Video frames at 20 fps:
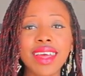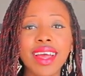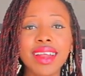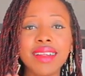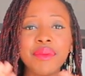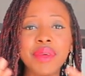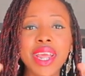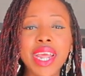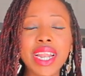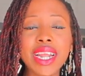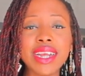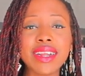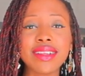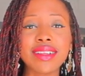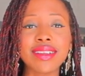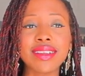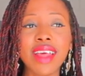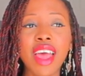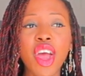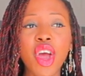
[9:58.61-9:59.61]
I mean,
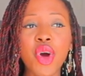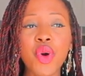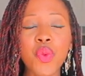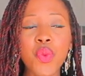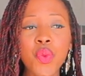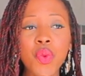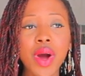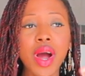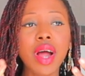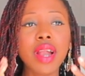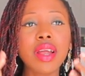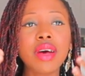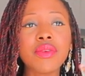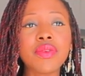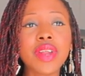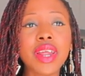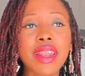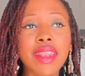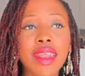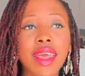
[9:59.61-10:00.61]
it's one
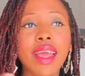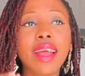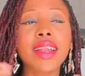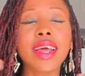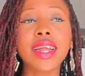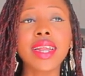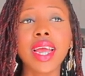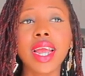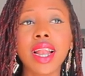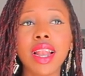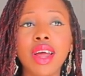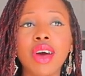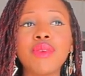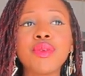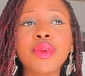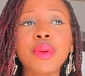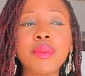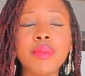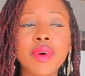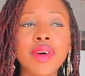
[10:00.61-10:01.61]
of the things that I
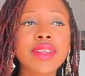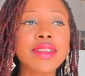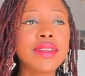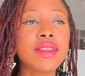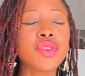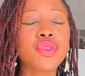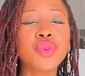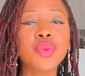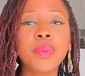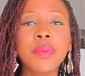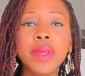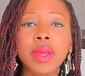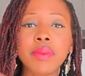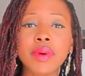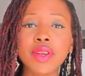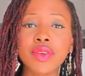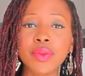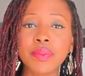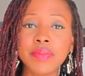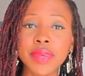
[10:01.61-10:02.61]
love the most is to be able to